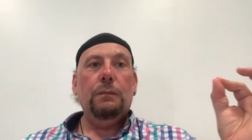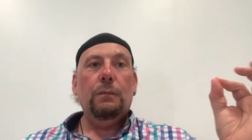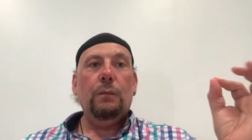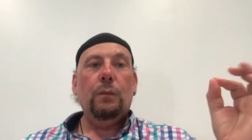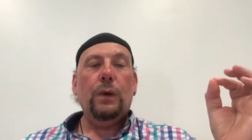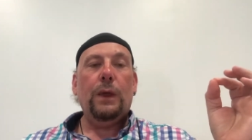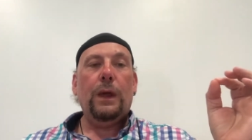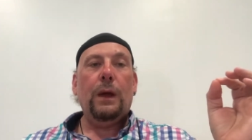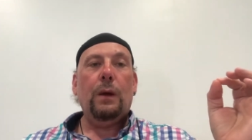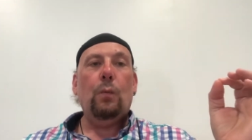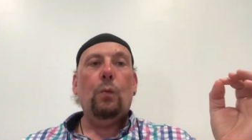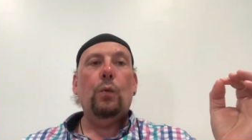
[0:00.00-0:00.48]

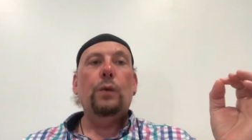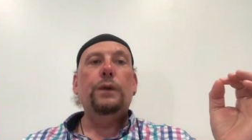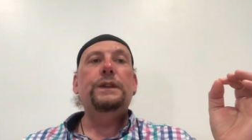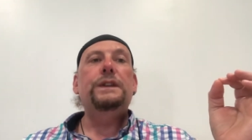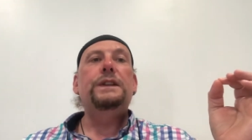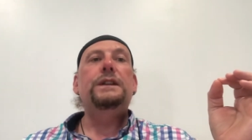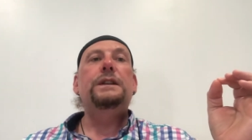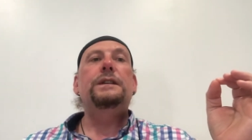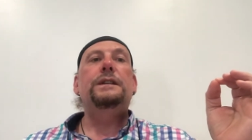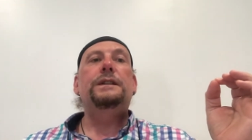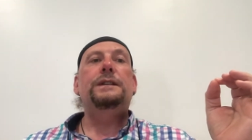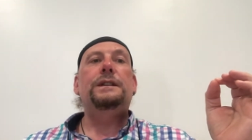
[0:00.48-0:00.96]
without
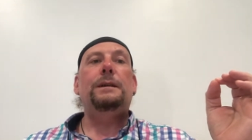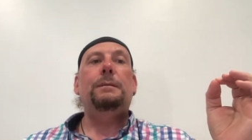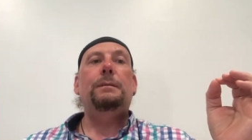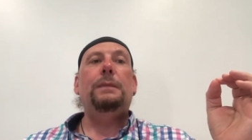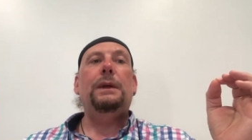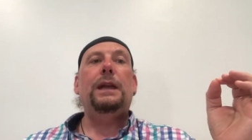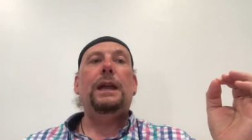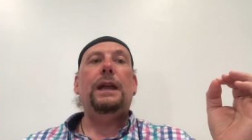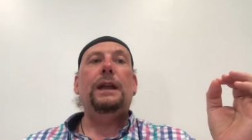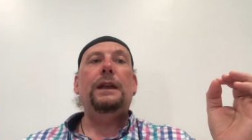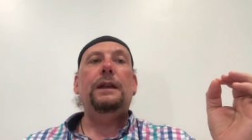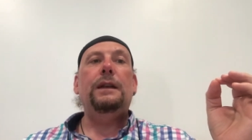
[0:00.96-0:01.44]
wanting to sound
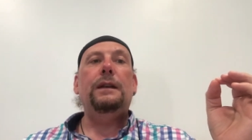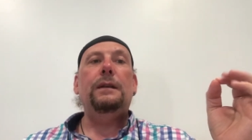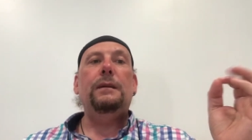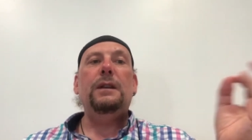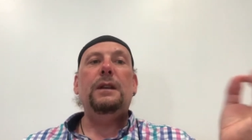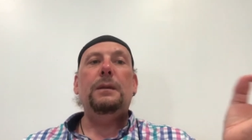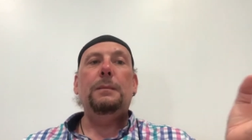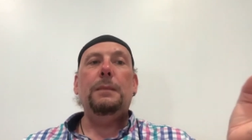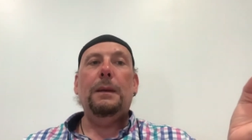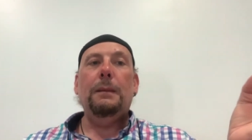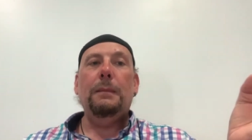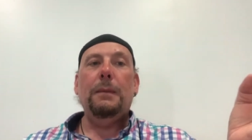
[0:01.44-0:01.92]
big-headed, I'm
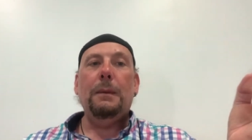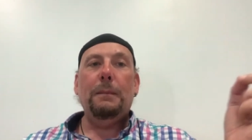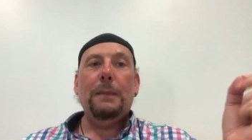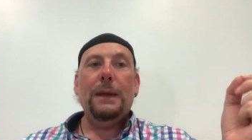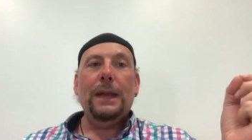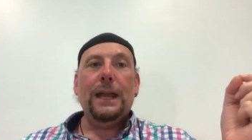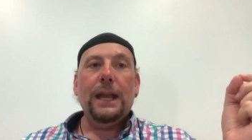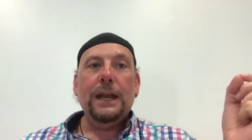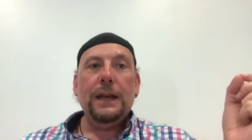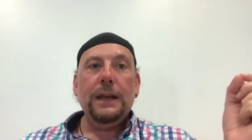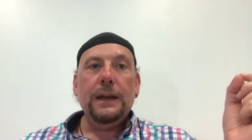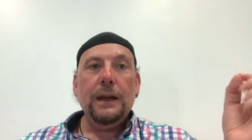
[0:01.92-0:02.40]
going to be a bit
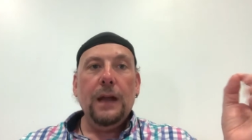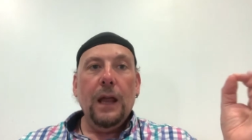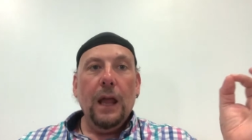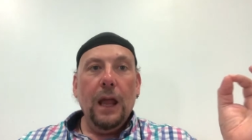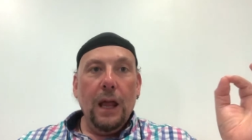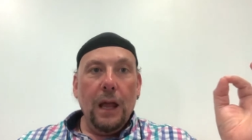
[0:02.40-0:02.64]
big-headed.